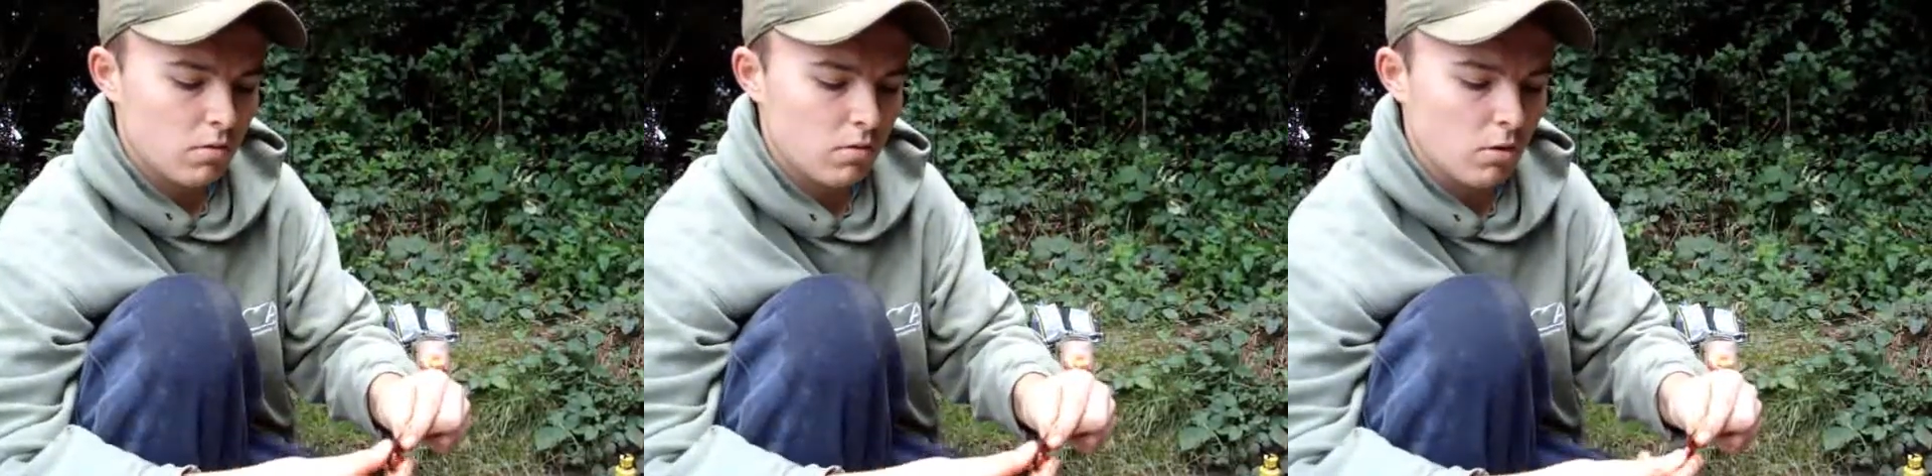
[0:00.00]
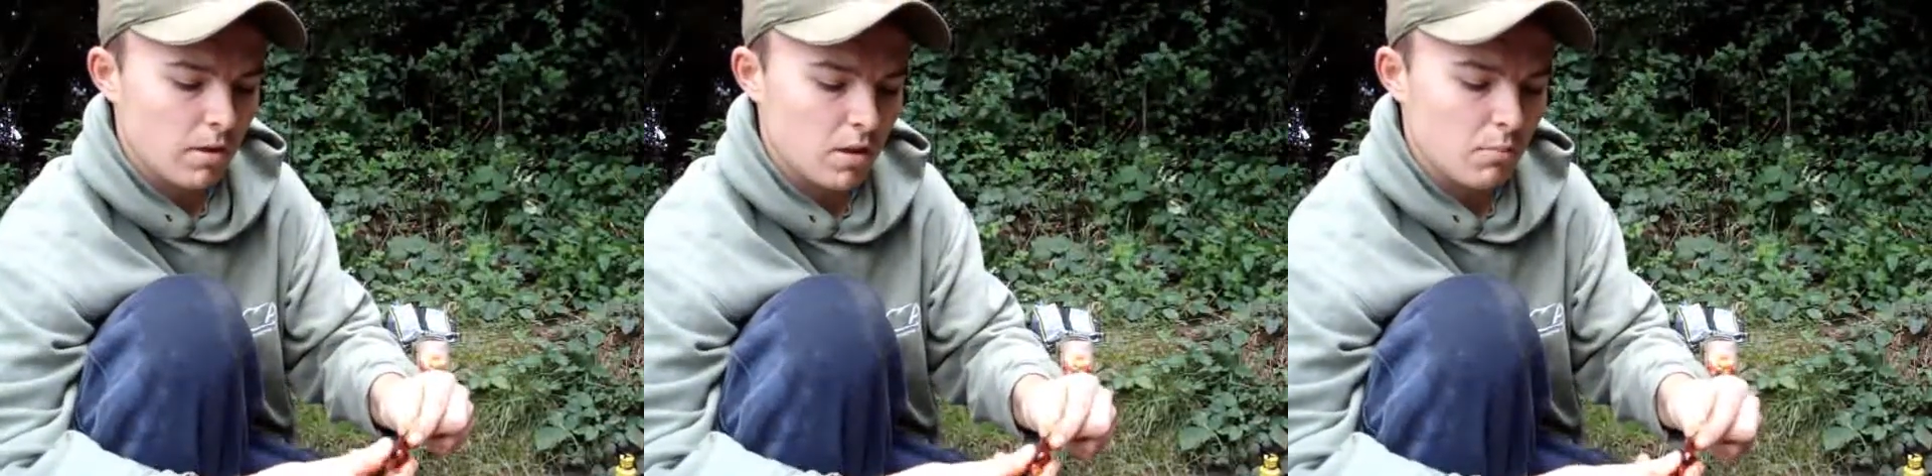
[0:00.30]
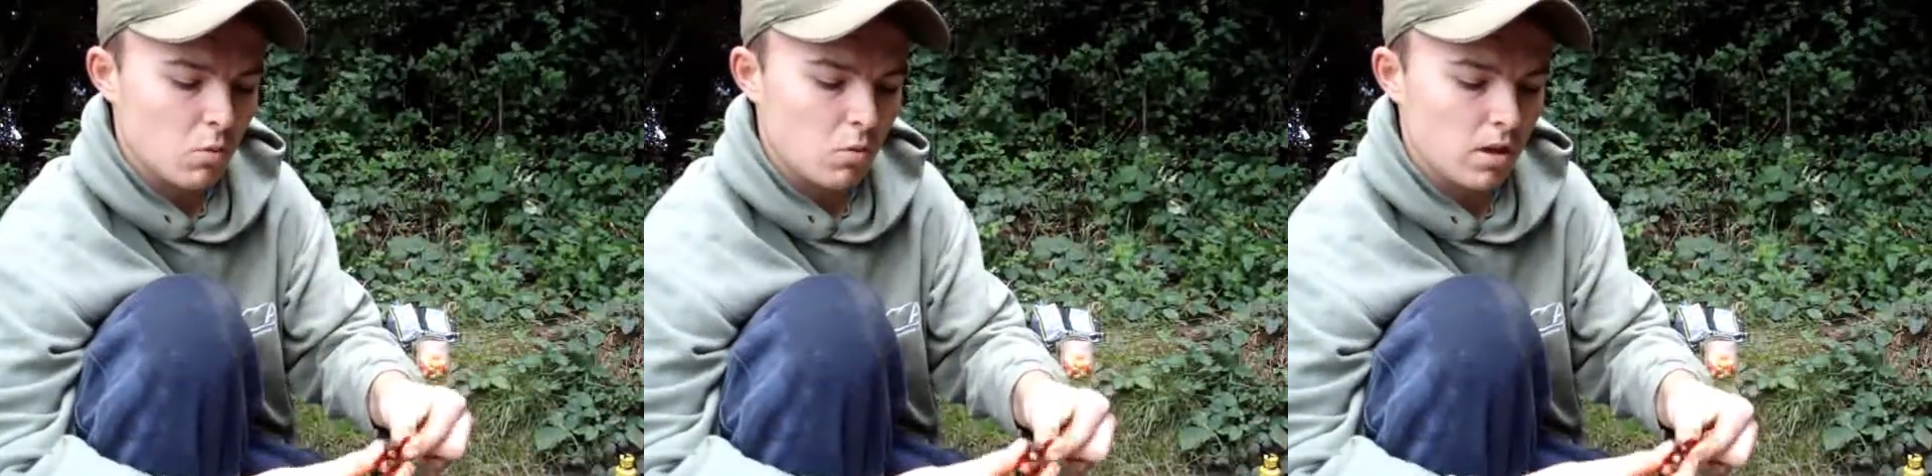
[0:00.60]
all around
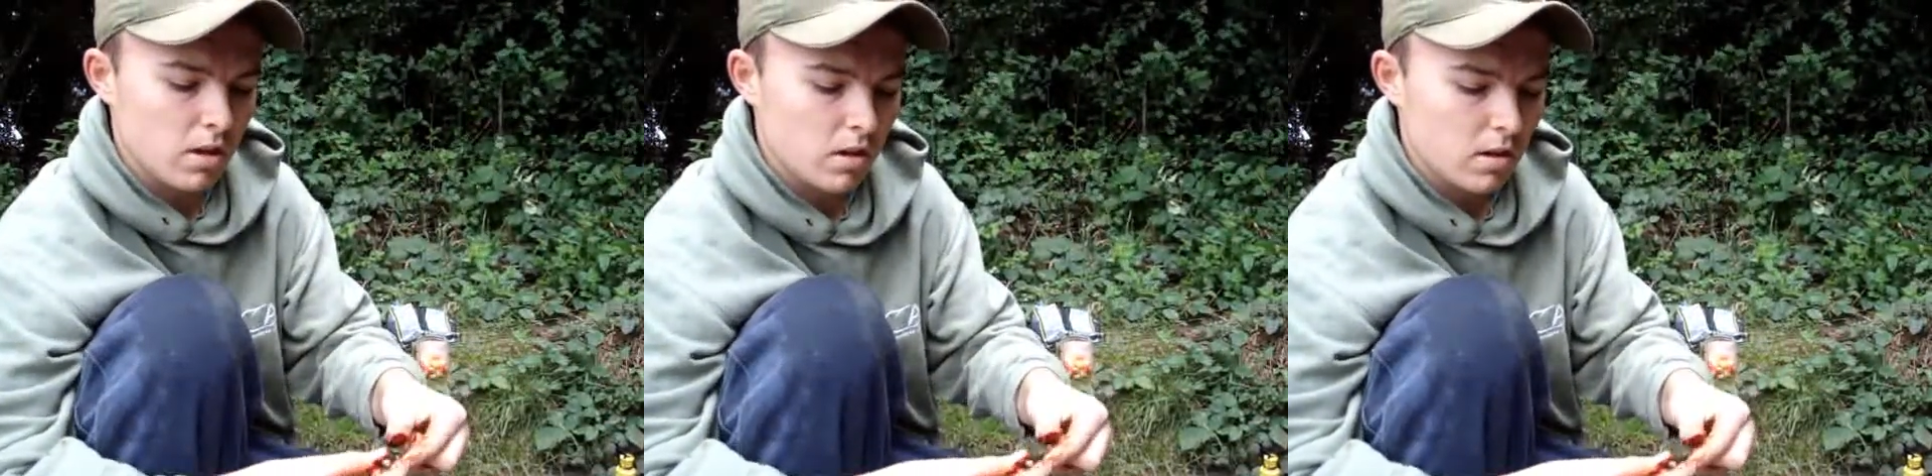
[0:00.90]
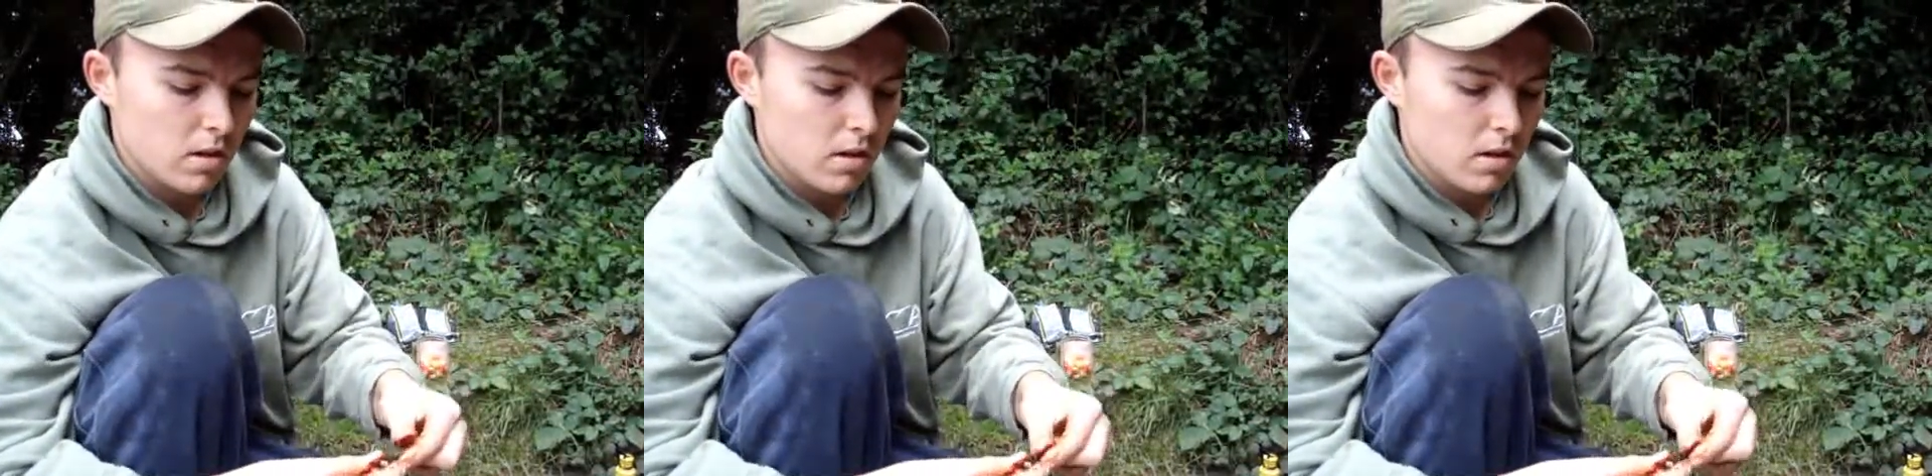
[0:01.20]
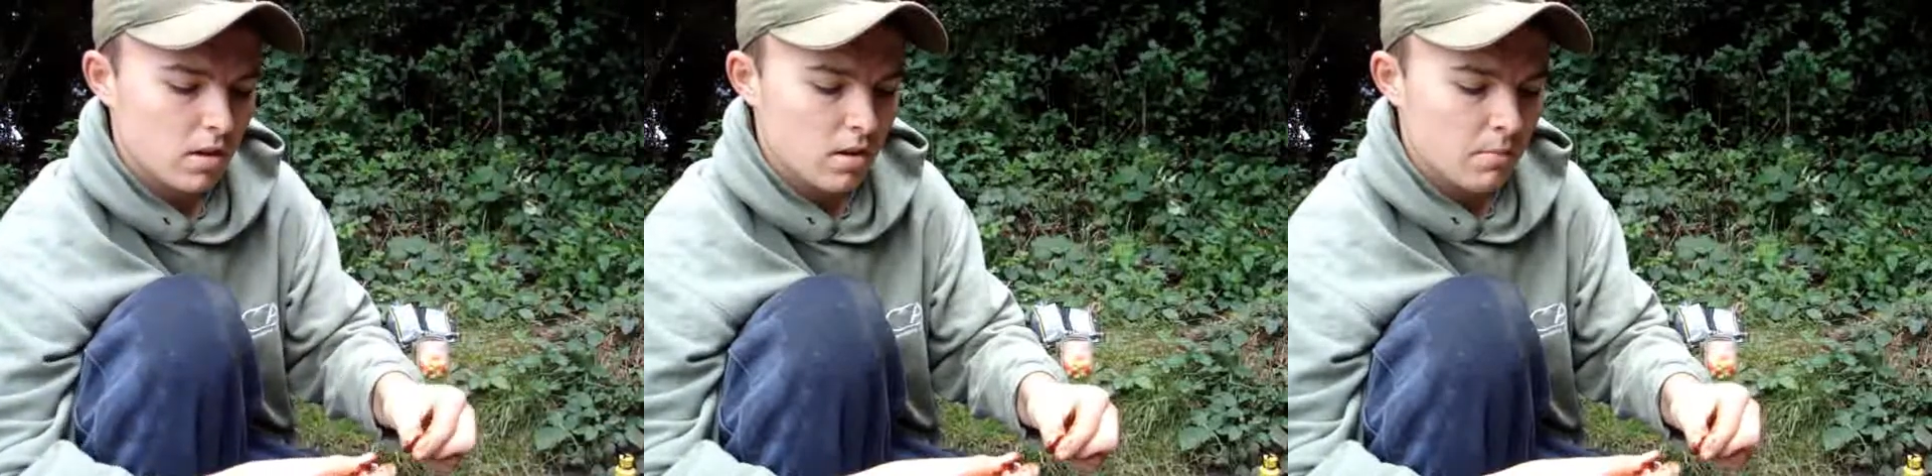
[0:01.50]
the ballie,
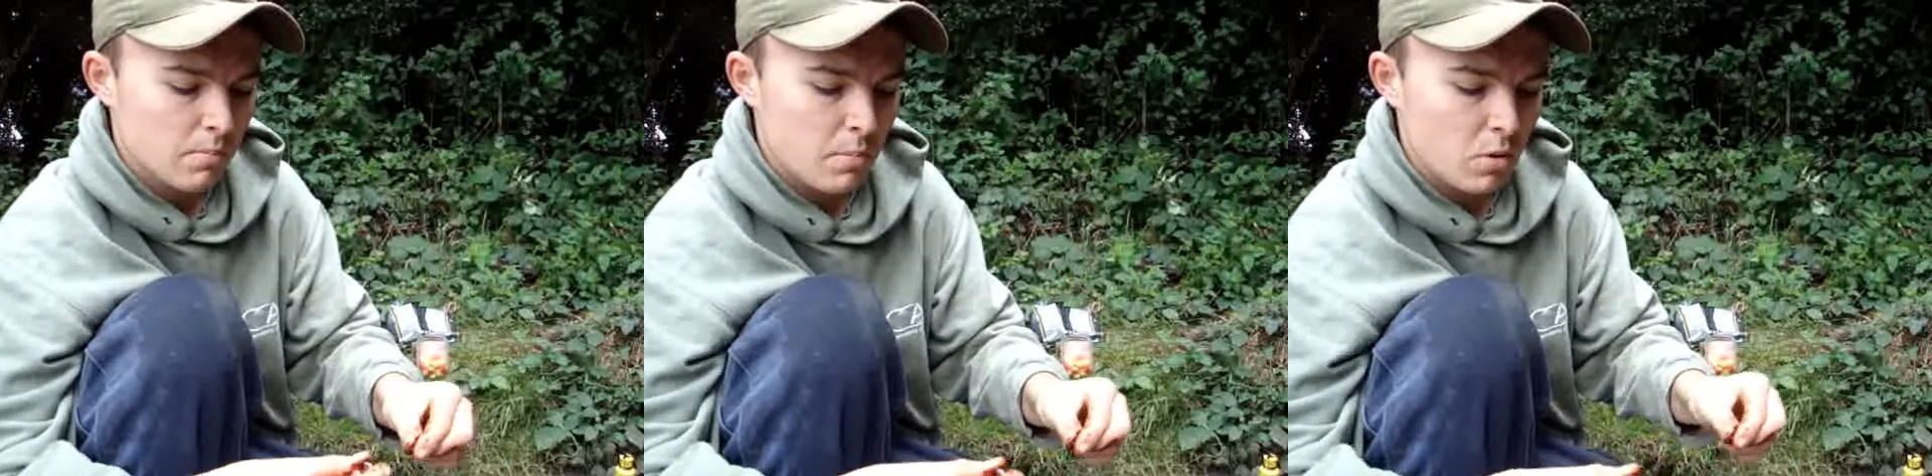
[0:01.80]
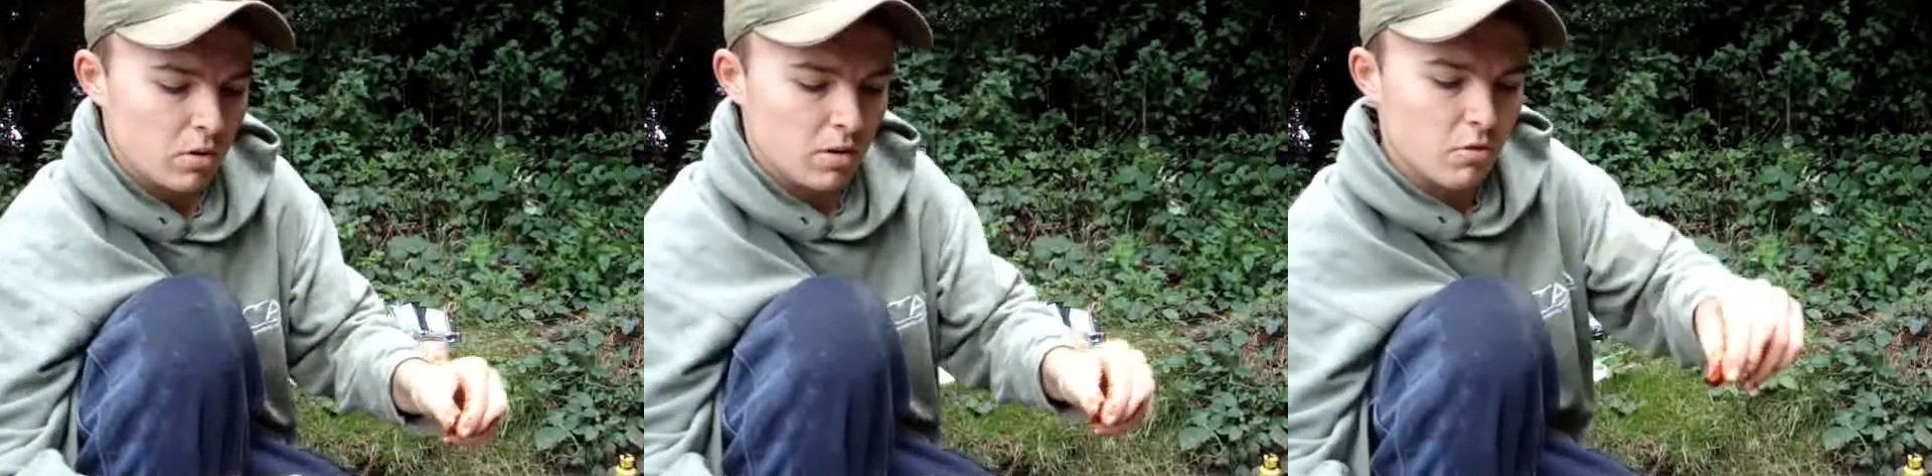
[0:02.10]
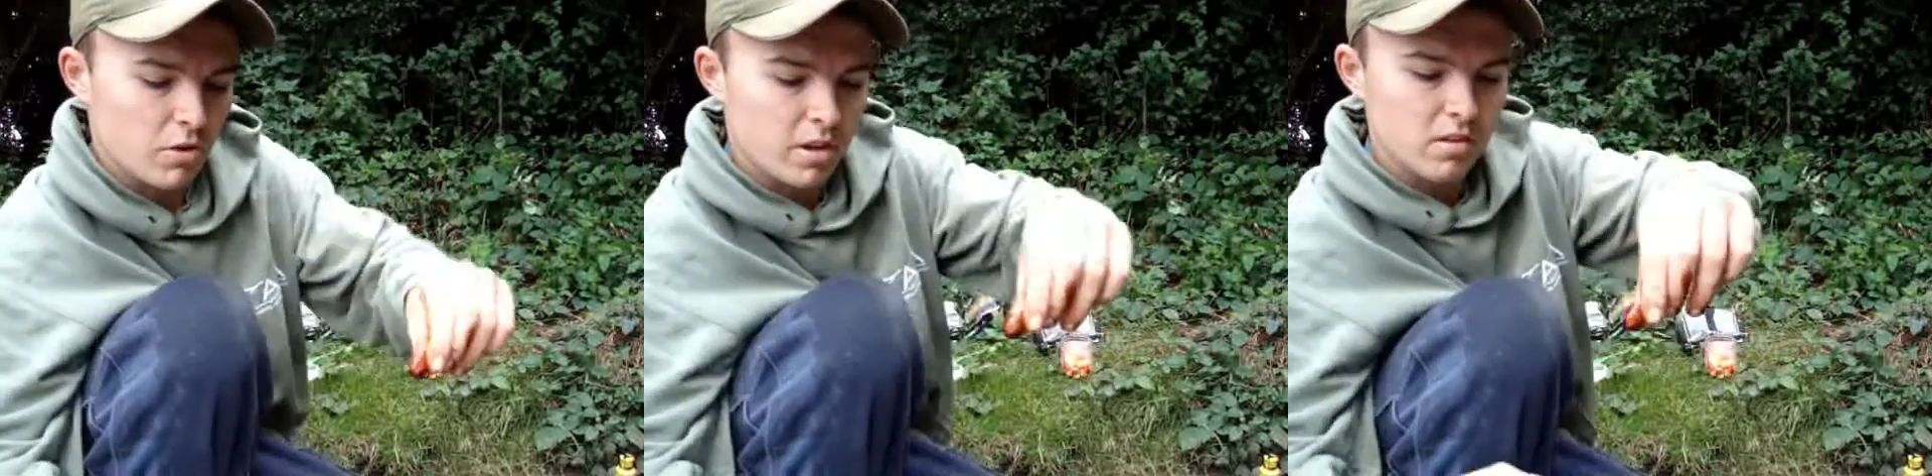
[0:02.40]
bit on the
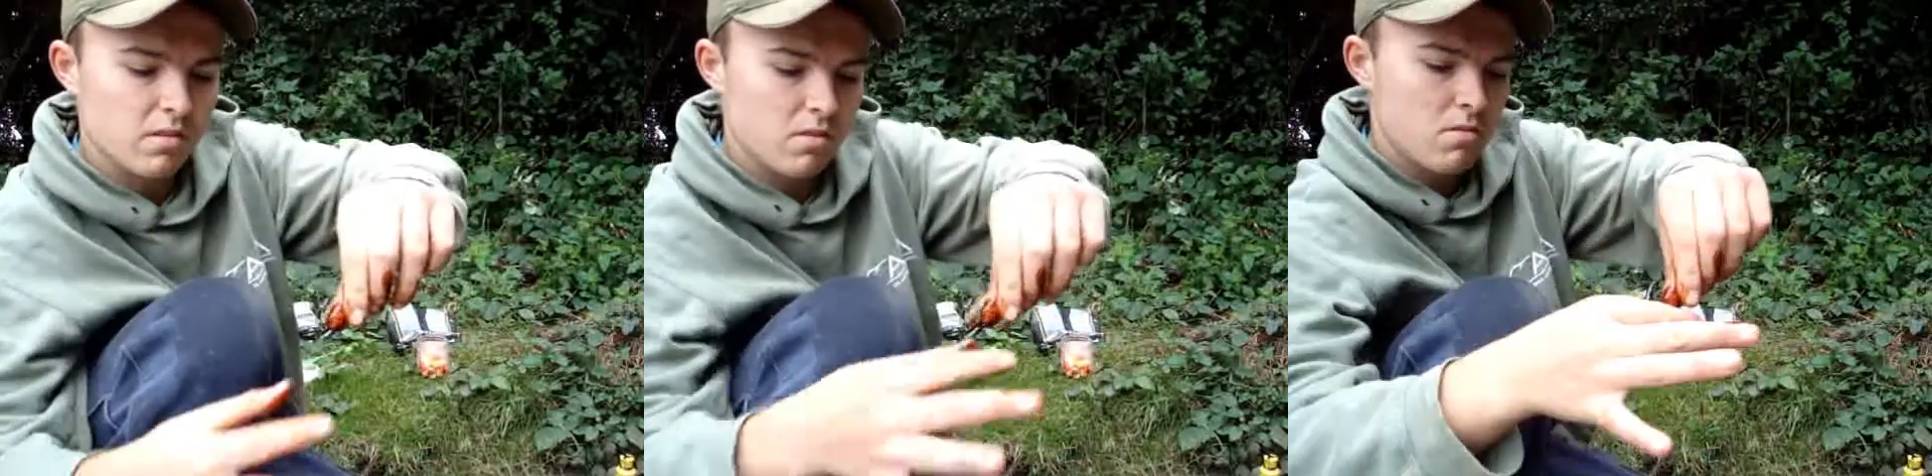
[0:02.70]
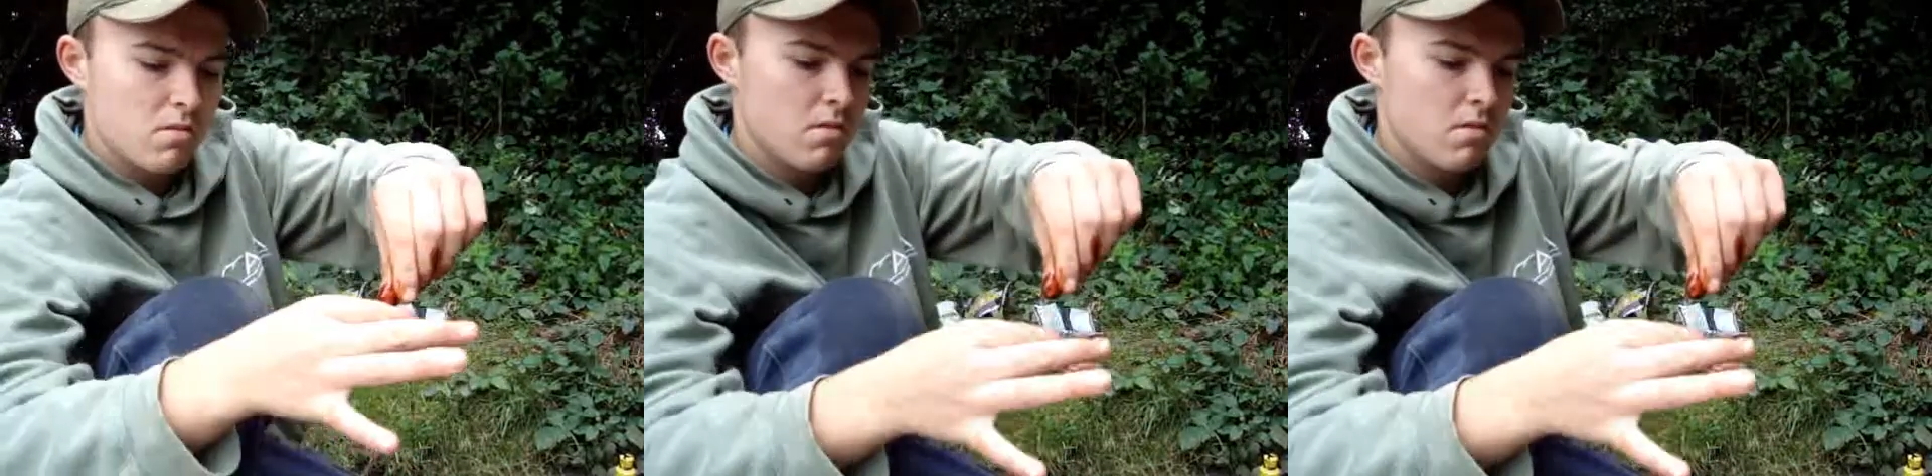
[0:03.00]
rig as well,